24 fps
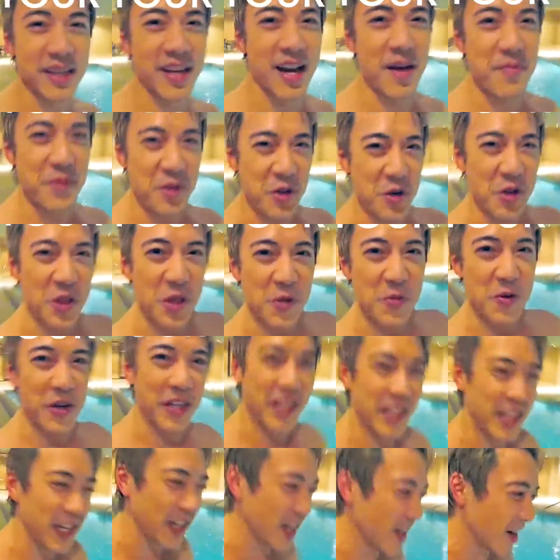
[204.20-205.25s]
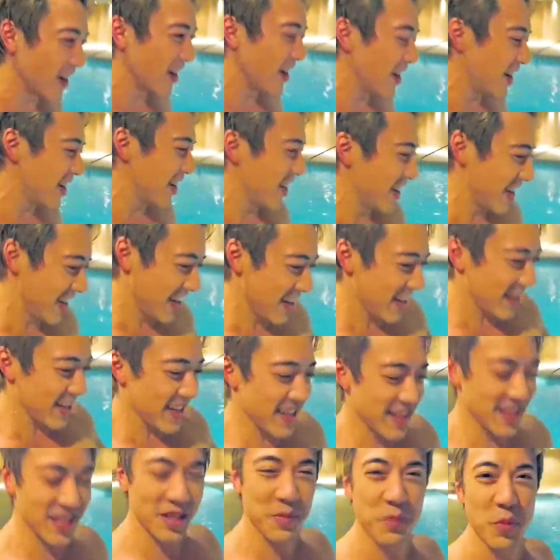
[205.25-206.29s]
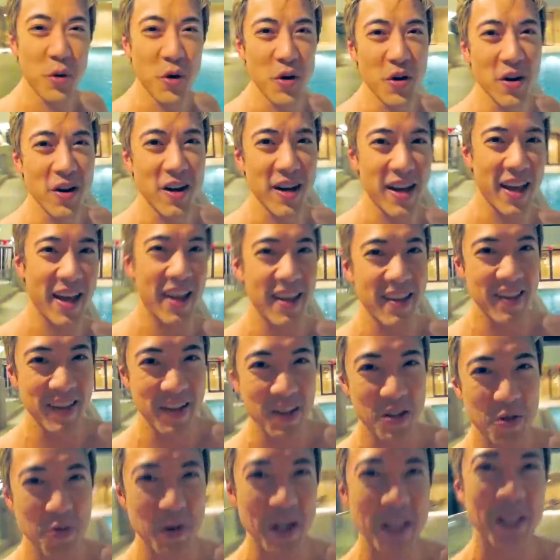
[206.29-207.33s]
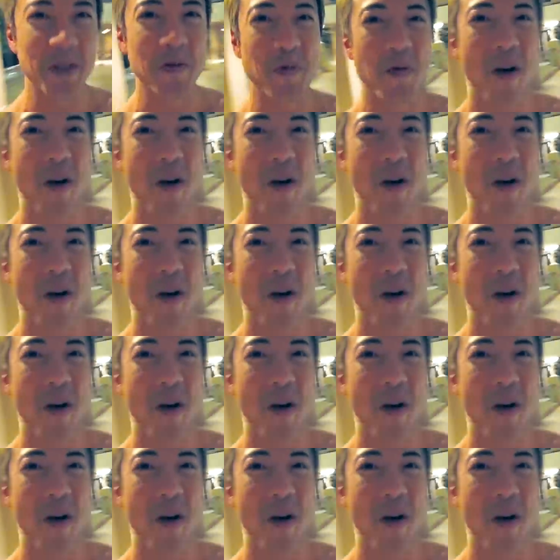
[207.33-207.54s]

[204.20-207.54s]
I'm the only one here in this pool and there's a reason